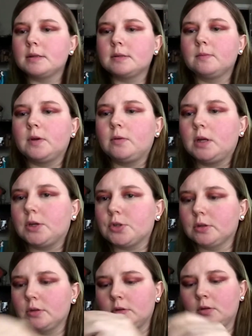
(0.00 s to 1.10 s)
some
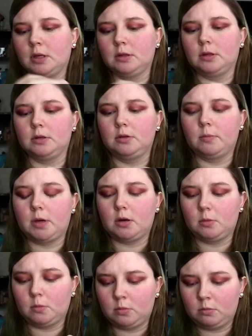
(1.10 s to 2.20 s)
foundation and then do the bottom.